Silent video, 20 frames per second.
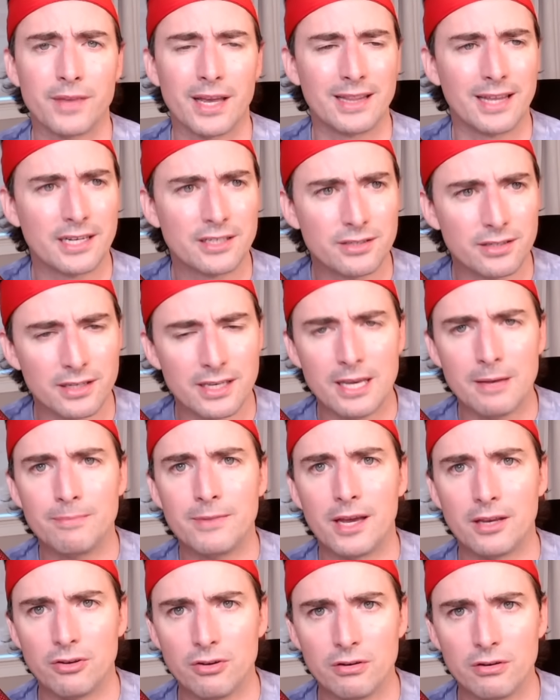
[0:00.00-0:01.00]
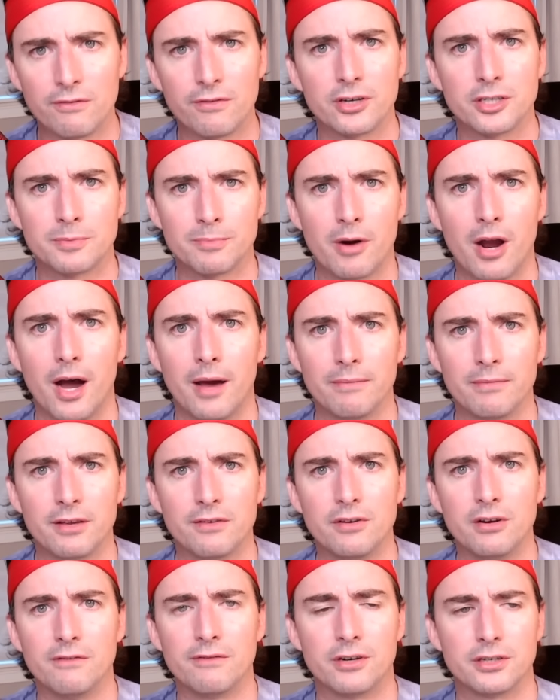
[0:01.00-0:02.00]
I like to keep that universe broad, the
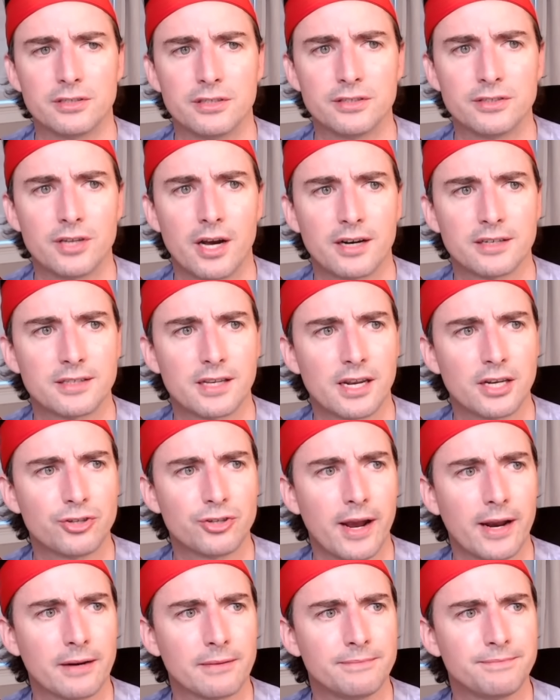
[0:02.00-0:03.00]
universe of stocks that I track.